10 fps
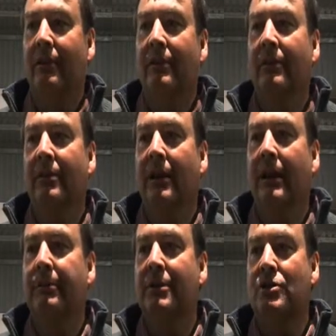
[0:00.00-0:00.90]
that the
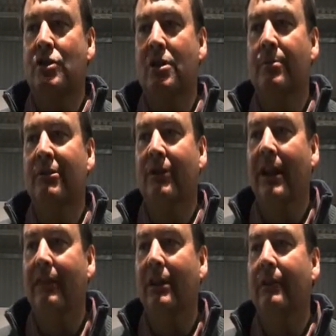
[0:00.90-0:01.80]
consumer
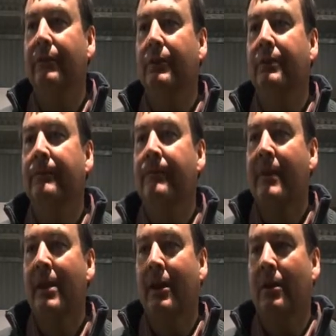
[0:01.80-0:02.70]
is asking for.
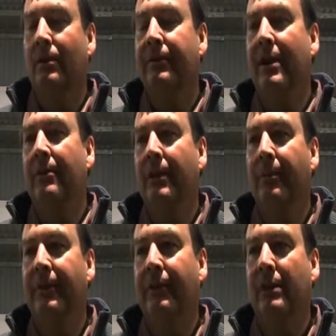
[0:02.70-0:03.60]
And it also
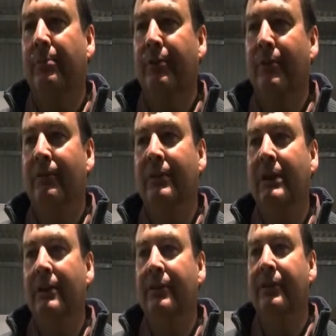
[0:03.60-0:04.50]
helps us
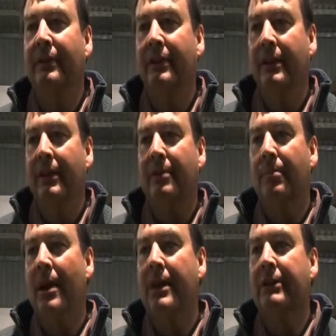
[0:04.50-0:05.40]
improve yields
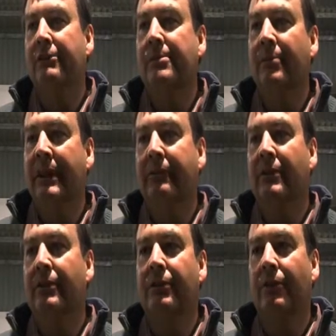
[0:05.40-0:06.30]
at a boning room
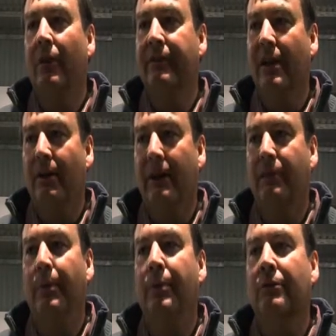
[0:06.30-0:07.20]
level and drives our
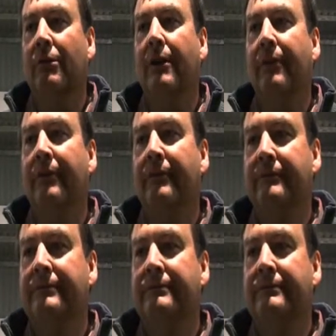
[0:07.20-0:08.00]
export growth.